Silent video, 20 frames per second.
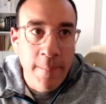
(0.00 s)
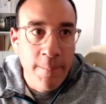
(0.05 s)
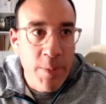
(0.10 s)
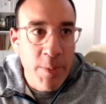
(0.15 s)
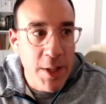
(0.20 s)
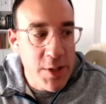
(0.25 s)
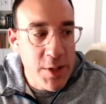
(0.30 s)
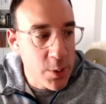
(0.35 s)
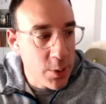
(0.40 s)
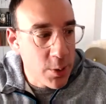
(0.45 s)

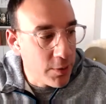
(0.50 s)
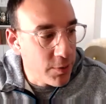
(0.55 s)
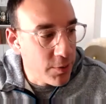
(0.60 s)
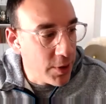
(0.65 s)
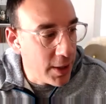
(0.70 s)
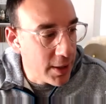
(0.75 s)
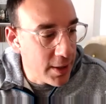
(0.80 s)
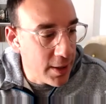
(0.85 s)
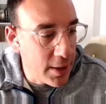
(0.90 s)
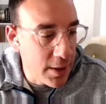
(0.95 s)
it's sort of
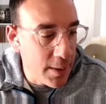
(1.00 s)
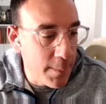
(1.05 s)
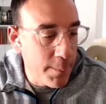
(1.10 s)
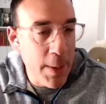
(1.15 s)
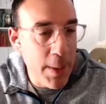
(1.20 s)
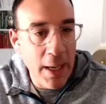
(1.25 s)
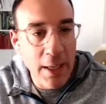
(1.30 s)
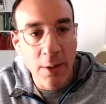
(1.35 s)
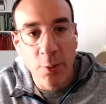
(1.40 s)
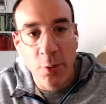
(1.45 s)
like the, the
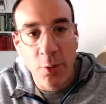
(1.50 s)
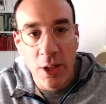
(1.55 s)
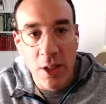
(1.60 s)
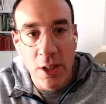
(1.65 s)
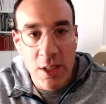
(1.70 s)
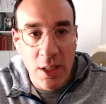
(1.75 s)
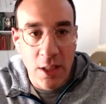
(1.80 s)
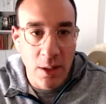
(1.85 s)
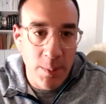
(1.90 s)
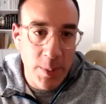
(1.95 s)
benefit
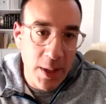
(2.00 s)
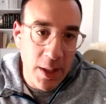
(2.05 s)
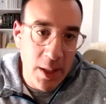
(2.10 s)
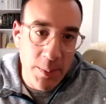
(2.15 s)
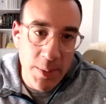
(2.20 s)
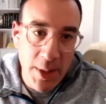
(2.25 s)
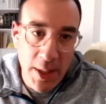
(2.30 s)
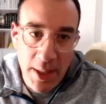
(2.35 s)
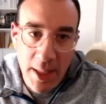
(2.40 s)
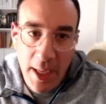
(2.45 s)
is going to become
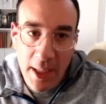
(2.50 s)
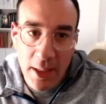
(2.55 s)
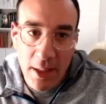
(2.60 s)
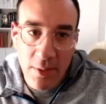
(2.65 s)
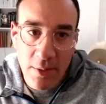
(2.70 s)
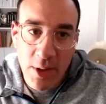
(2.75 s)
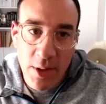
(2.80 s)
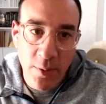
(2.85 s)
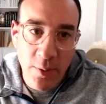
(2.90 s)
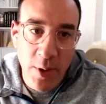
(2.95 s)
the
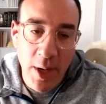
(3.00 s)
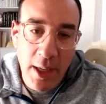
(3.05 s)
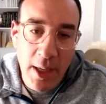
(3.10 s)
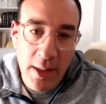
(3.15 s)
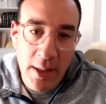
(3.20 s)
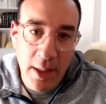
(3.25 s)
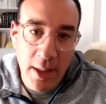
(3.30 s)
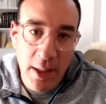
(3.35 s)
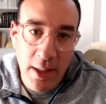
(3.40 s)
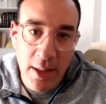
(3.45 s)
negative in the fact
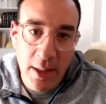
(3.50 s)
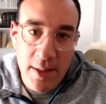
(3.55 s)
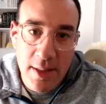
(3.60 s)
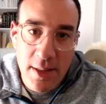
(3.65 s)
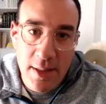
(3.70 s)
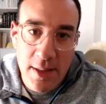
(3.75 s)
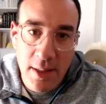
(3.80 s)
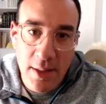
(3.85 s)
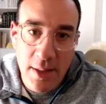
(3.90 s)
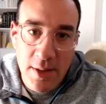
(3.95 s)
that
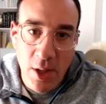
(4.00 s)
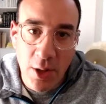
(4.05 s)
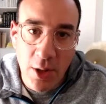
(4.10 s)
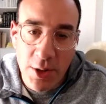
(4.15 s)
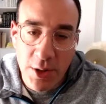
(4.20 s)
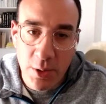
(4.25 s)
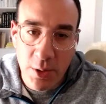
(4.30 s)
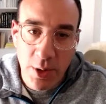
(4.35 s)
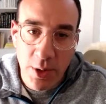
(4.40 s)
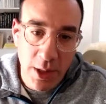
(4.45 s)
it's it's
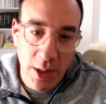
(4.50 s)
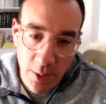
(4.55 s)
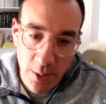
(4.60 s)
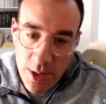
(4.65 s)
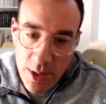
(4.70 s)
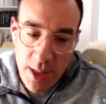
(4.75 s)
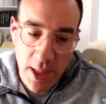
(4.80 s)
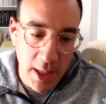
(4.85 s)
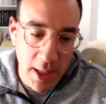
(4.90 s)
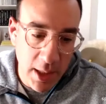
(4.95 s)
also like you were
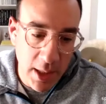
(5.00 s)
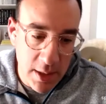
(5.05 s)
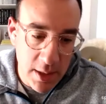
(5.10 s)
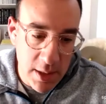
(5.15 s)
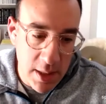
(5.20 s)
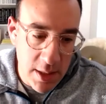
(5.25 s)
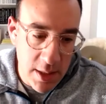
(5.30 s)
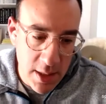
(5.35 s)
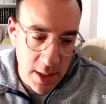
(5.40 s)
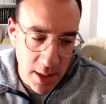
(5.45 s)
saying it's
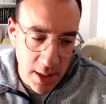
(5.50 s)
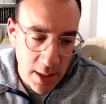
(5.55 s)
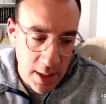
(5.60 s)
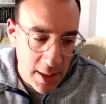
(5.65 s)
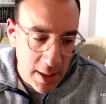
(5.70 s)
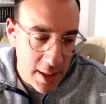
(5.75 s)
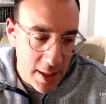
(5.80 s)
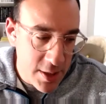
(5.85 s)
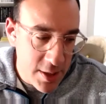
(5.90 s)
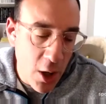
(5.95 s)
it's
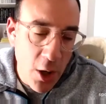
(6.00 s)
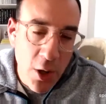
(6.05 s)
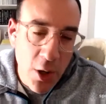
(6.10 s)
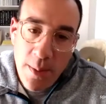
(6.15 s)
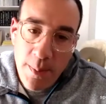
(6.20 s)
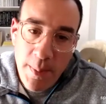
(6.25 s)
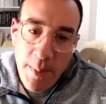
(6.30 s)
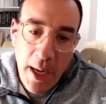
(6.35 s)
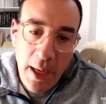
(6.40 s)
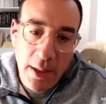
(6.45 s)
it's hard to
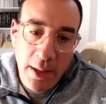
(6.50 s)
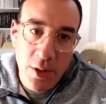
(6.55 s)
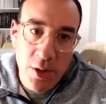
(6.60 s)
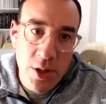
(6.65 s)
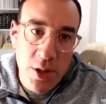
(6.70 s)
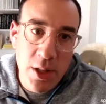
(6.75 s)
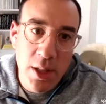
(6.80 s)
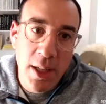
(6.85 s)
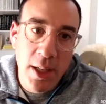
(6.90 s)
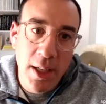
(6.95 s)

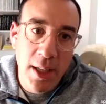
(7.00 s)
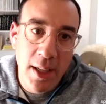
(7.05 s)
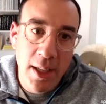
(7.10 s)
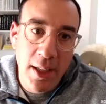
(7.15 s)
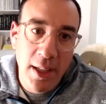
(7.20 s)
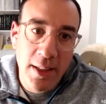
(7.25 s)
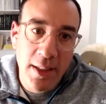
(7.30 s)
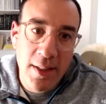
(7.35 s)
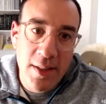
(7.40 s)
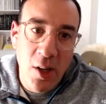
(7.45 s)
manage uh,
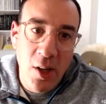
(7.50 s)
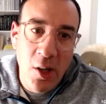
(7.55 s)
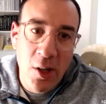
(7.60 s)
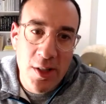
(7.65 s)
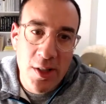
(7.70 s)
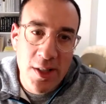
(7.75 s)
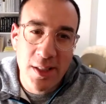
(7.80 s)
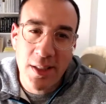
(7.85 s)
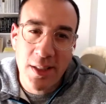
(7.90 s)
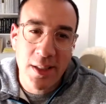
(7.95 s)
and it's hard
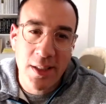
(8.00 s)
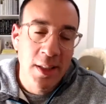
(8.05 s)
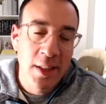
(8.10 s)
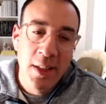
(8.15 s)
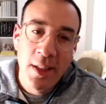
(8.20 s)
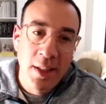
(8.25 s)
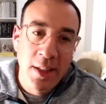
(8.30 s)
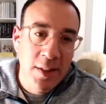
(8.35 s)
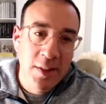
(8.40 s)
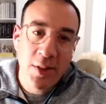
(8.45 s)
to
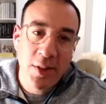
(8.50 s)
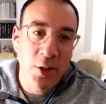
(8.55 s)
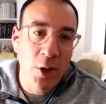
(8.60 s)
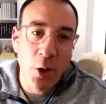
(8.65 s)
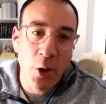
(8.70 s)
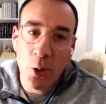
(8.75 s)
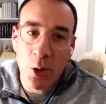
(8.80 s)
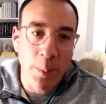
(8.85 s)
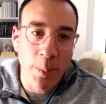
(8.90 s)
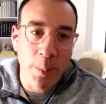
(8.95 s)
to
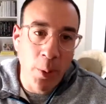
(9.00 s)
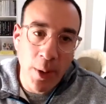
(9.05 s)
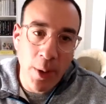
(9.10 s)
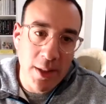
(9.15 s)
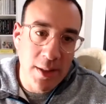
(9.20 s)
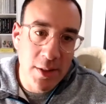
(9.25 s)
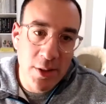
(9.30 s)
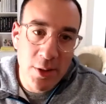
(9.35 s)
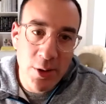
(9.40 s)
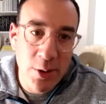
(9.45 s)
know who to
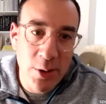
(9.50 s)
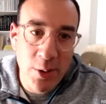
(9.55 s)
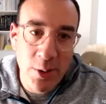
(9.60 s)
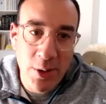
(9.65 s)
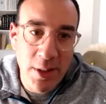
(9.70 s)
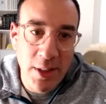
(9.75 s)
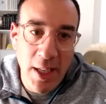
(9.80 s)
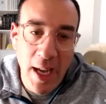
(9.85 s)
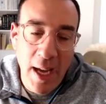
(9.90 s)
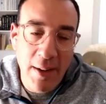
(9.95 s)
point to
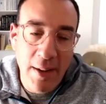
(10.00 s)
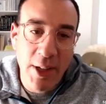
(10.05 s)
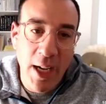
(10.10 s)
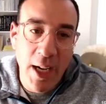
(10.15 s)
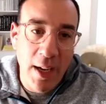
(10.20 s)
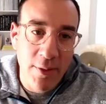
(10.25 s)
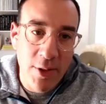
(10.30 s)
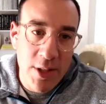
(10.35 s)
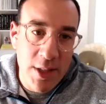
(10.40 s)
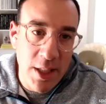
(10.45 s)
and have a
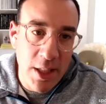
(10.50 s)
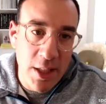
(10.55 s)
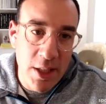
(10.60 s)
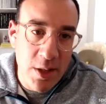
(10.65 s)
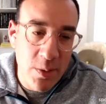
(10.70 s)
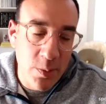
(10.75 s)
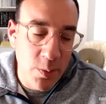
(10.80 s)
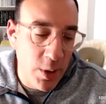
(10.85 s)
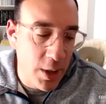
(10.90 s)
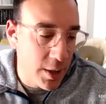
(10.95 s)

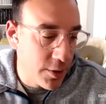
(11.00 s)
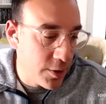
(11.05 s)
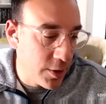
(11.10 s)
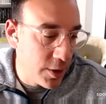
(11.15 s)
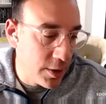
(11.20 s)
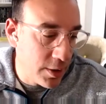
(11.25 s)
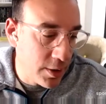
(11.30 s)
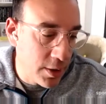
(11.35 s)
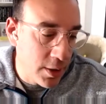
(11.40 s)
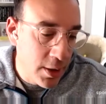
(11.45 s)
conversation with
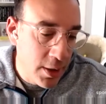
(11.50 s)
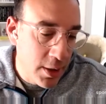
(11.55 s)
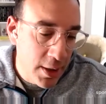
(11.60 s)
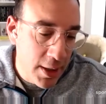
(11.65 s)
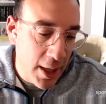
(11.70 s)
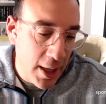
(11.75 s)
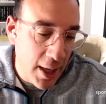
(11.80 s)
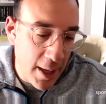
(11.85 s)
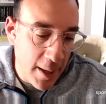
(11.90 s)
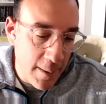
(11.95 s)
and
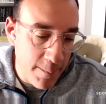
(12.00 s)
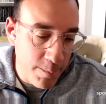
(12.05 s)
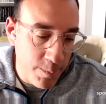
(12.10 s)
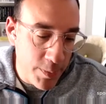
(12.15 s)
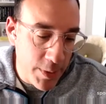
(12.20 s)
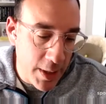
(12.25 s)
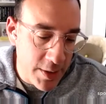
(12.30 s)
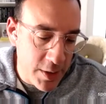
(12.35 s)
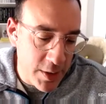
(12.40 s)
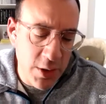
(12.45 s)
um,
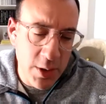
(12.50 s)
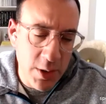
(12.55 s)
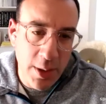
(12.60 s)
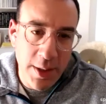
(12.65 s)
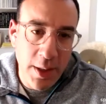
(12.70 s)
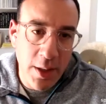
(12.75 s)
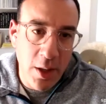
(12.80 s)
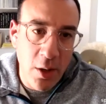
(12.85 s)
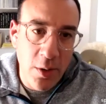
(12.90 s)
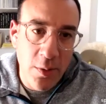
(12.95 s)
it's also i
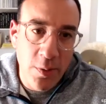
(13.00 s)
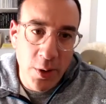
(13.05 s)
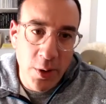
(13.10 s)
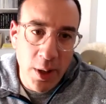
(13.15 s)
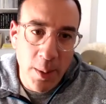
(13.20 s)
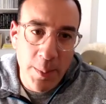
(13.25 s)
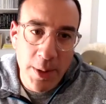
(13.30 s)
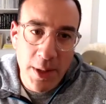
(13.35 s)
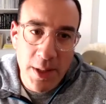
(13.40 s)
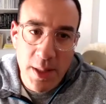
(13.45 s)
think hard for
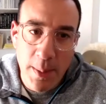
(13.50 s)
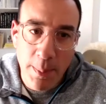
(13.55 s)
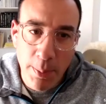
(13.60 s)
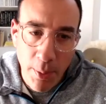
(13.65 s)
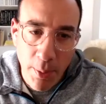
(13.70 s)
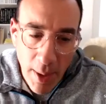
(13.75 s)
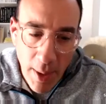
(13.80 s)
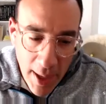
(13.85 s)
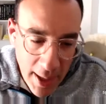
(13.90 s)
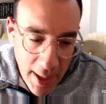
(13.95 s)
companies to
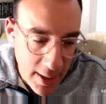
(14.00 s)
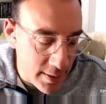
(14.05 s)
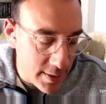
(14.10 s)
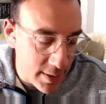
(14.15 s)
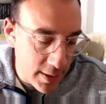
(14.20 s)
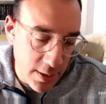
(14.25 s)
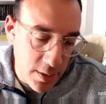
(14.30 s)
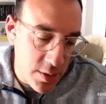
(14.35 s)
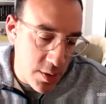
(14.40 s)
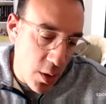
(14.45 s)
brand
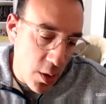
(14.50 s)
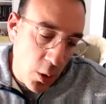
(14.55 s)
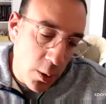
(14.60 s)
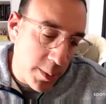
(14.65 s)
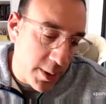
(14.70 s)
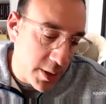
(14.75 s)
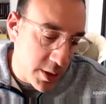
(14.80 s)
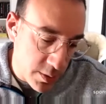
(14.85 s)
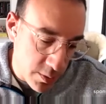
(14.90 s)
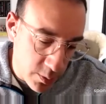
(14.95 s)
like there's a whole
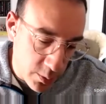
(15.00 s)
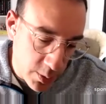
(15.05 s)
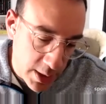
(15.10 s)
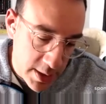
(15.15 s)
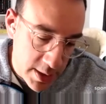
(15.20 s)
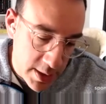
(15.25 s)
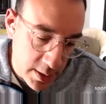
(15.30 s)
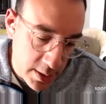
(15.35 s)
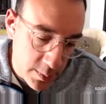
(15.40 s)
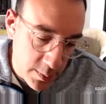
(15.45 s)
bunch of ways
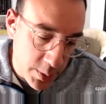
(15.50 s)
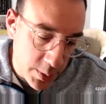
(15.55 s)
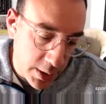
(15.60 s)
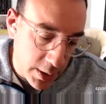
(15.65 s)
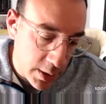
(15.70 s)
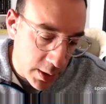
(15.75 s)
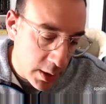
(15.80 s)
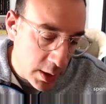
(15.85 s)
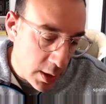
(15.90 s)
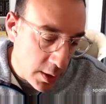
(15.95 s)
that but
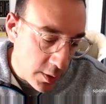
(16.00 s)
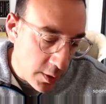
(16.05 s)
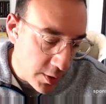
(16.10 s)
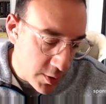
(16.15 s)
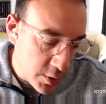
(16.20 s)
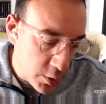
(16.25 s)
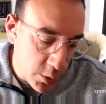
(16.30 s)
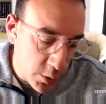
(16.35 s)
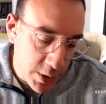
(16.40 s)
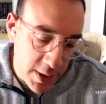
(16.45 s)
this
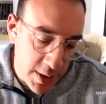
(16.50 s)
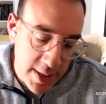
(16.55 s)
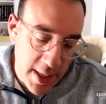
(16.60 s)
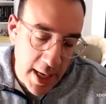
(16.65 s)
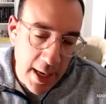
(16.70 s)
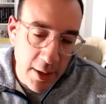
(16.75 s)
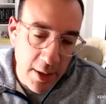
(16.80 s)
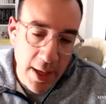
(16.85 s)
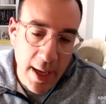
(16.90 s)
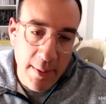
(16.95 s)
whole
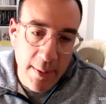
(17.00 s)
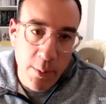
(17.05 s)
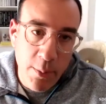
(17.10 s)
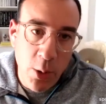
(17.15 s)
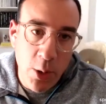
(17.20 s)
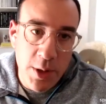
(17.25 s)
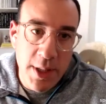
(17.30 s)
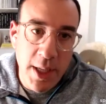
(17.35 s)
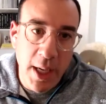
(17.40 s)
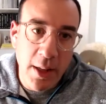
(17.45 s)
desire to have
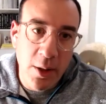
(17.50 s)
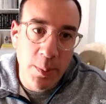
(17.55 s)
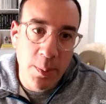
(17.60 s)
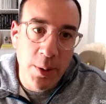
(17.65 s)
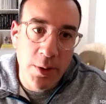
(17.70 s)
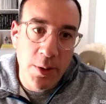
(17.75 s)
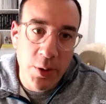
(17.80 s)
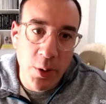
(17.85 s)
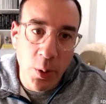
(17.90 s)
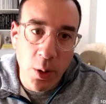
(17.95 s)
more dollar per
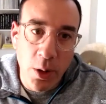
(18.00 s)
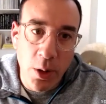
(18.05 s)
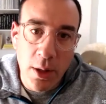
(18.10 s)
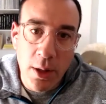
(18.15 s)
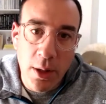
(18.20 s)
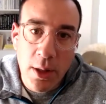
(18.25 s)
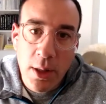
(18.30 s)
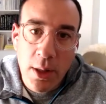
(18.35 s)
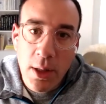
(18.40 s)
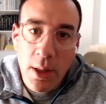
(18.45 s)

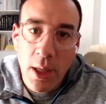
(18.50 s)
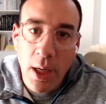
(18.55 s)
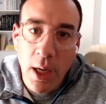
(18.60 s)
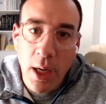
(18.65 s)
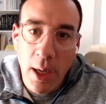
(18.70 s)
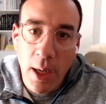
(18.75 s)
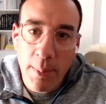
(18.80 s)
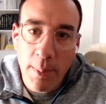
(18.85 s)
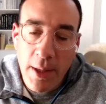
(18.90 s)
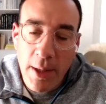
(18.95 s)
door
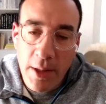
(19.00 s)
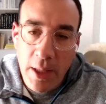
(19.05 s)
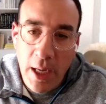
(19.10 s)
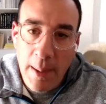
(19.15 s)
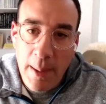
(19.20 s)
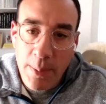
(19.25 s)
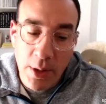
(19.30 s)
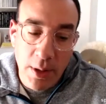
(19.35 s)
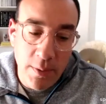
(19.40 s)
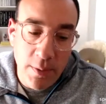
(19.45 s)
um, I, I,
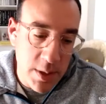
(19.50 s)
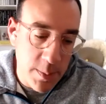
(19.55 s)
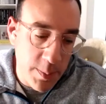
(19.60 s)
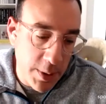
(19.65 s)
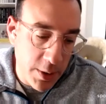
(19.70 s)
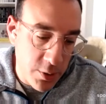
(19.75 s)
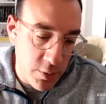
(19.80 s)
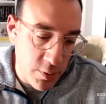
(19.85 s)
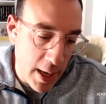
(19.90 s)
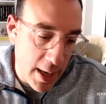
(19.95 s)
believe is a
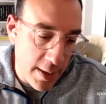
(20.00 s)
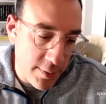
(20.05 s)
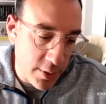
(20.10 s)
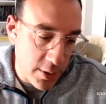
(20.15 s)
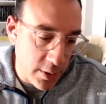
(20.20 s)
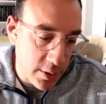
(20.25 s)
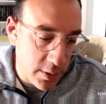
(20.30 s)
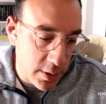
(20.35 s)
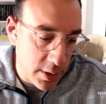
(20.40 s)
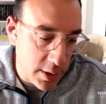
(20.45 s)
big
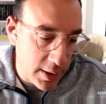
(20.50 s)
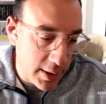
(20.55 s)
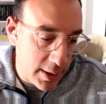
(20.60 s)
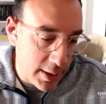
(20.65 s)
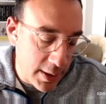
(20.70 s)
driver uh,